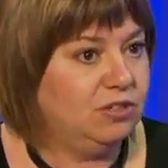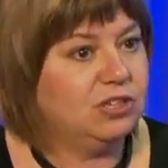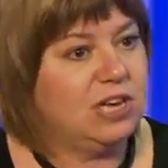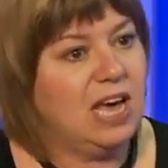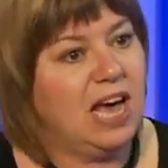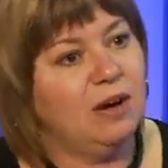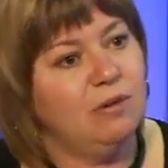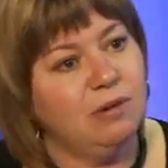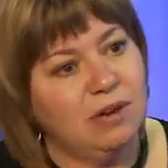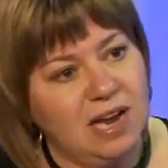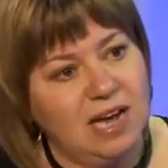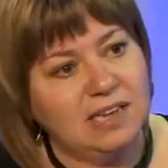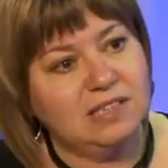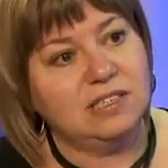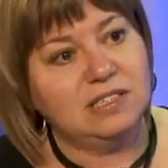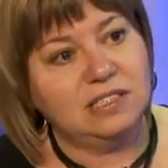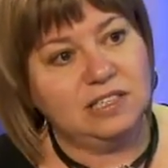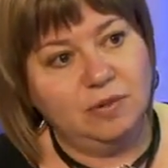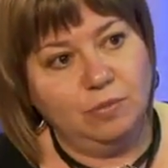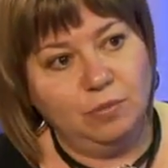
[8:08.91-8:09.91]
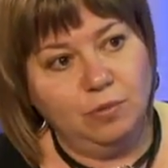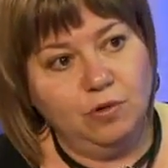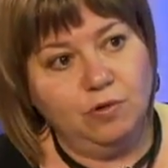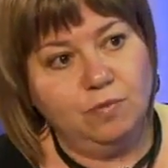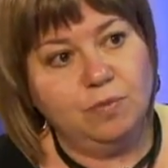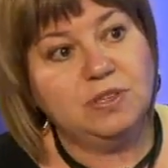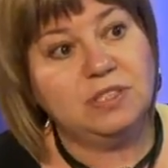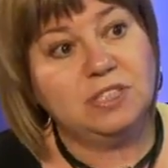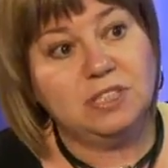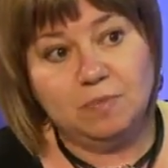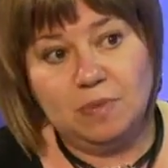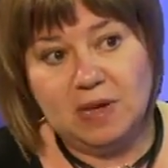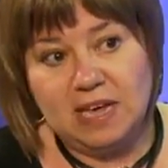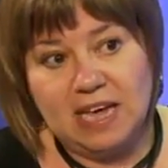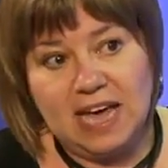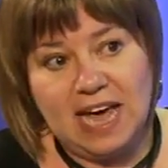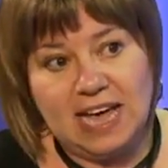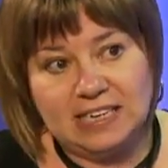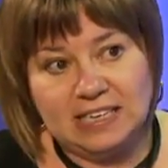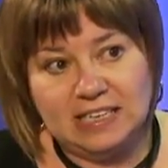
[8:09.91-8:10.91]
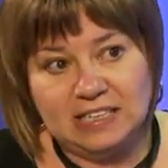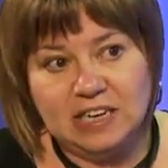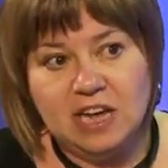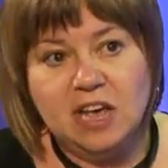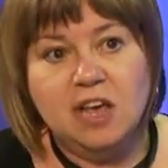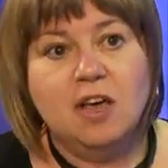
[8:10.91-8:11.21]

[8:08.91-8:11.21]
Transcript: So I would like to see a movement spearheaded